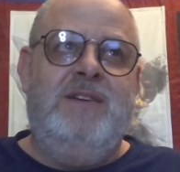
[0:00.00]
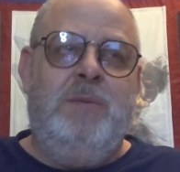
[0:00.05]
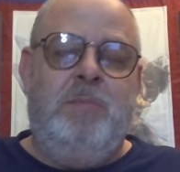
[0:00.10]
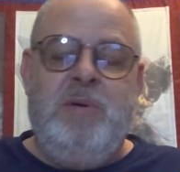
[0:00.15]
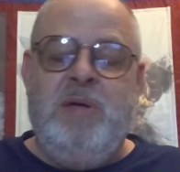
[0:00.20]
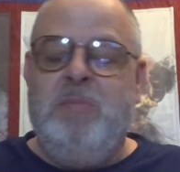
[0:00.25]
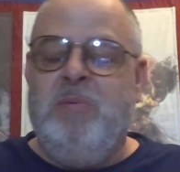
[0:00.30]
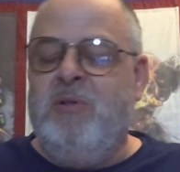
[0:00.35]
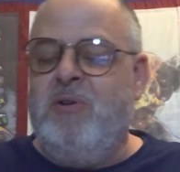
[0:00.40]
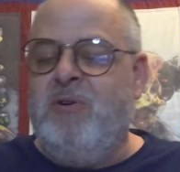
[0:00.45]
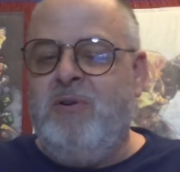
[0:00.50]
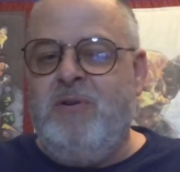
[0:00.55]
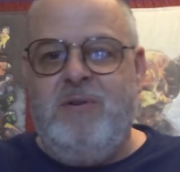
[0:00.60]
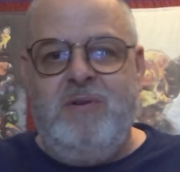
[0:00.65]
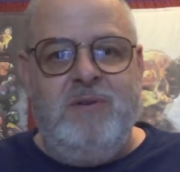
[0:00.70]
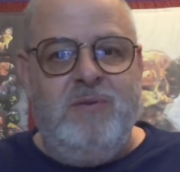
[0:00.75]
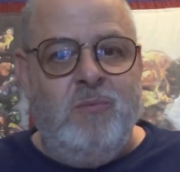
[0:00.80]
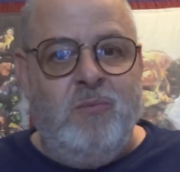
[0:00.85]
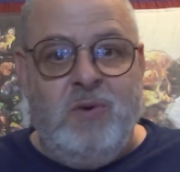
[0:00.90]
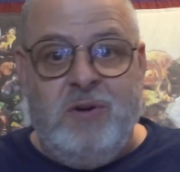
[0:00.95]
people are
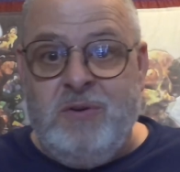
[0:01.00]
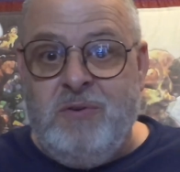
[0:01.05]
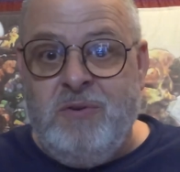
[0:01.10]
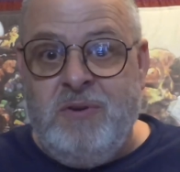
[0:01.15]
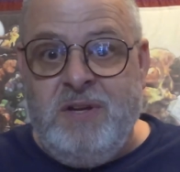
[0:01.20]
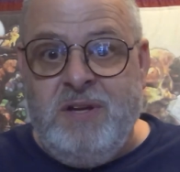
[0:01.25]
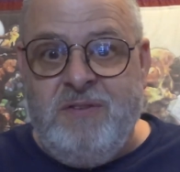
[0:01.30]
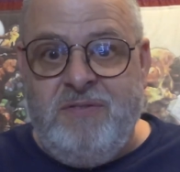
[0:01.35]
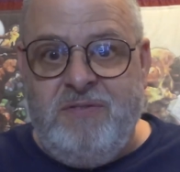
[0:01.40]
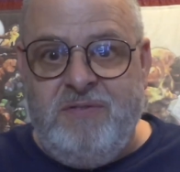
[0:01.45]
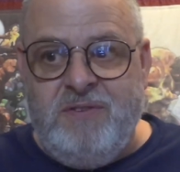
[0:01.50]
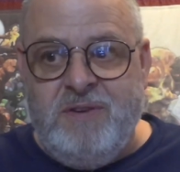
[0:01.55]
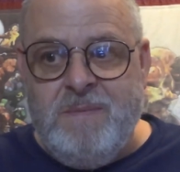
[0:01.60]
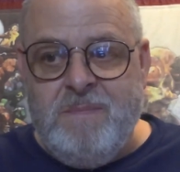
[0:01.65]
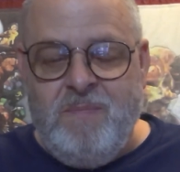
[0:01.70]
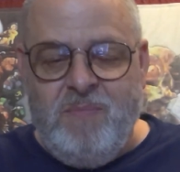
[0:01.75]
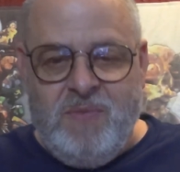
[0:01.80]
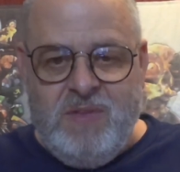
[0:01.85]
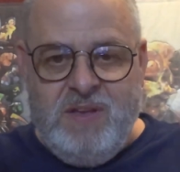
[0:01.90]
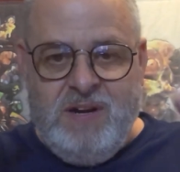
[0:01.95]
wondering if
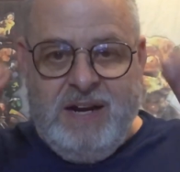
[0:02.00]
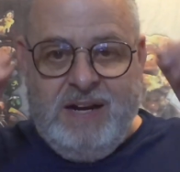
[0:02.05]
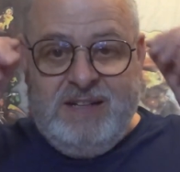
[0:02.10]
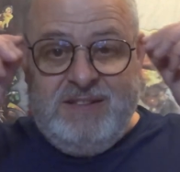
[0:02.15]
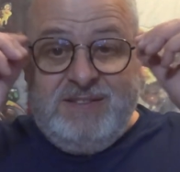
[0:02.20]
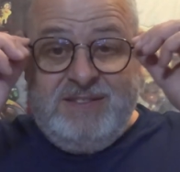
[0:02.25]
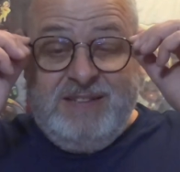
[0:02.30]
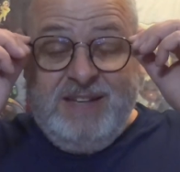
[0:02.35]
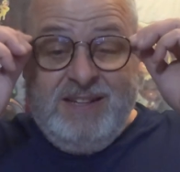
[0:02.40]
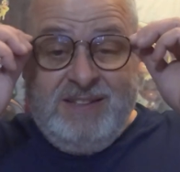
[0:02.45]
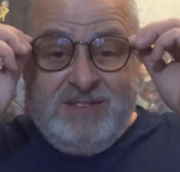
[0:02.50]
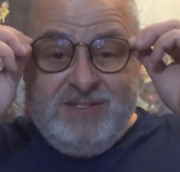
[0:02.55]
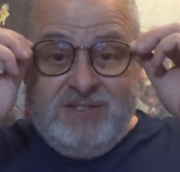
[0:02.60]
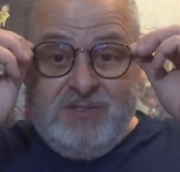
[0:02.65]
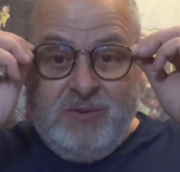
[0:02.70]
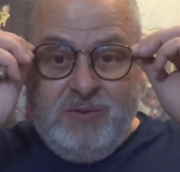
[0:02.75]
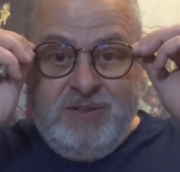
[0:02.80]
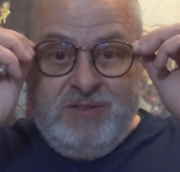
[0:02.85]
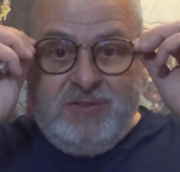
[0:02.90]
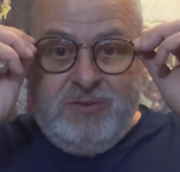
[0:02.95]
the United States is
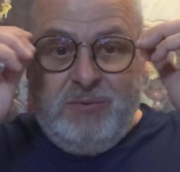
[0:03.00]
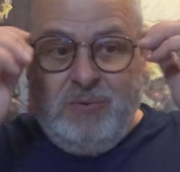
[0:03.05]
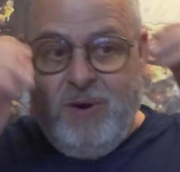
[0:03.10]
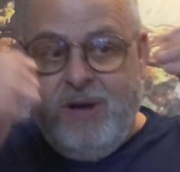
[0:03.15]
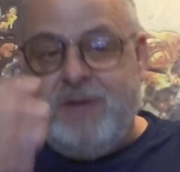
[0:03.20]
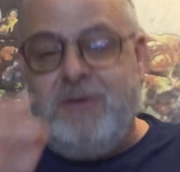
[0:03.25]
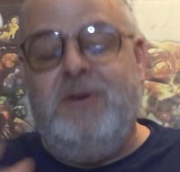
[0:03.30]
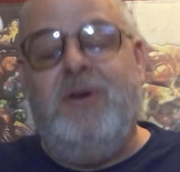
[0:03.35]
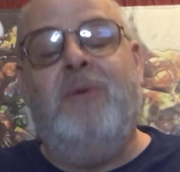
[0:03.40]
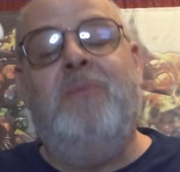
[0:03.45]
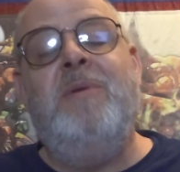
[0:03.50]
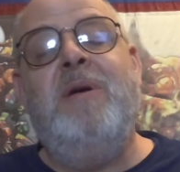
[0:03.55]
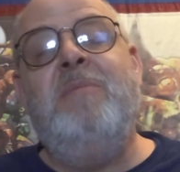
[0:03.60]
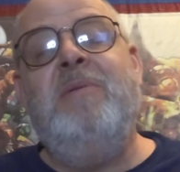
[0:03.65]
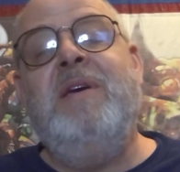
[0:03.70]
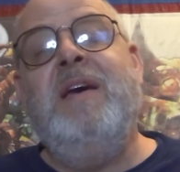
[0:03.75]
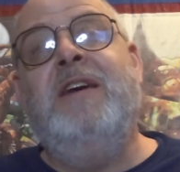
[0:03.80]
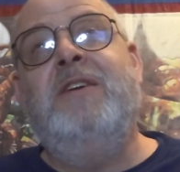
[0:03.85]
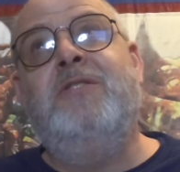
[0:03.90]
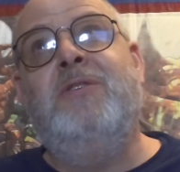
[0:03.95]
going to, I don't know,
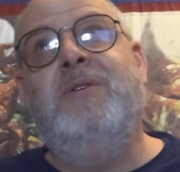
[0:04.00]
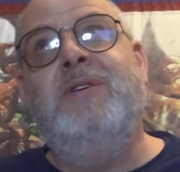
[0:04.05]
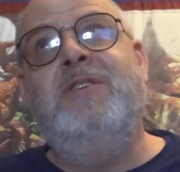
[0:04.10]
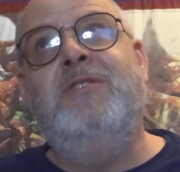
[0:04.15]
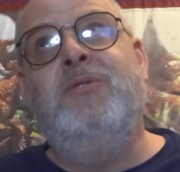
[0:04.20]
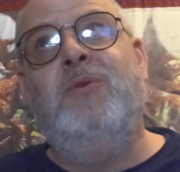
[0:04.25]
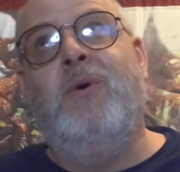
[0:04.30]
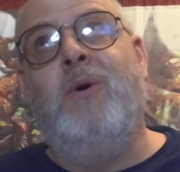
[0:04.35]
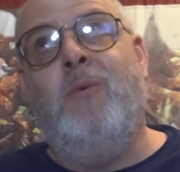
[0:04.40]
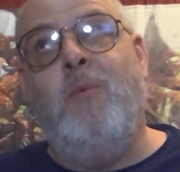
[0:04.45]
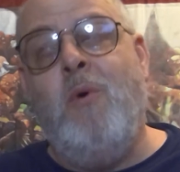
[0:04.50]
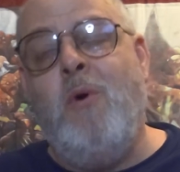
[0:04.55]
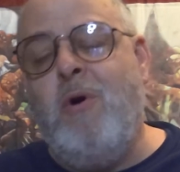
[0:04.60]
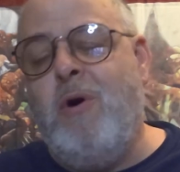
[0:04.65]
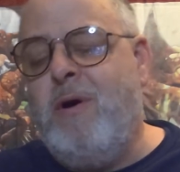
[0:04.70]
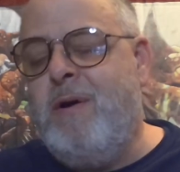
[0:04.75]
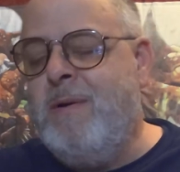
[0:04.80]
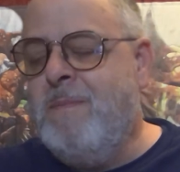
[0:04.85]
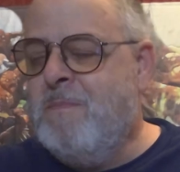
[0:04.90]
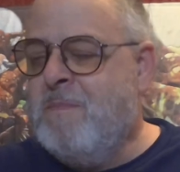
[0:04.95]
maybe enter into a
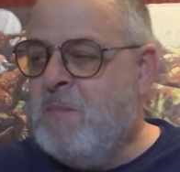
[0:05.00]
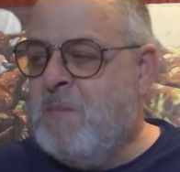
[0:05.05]
war,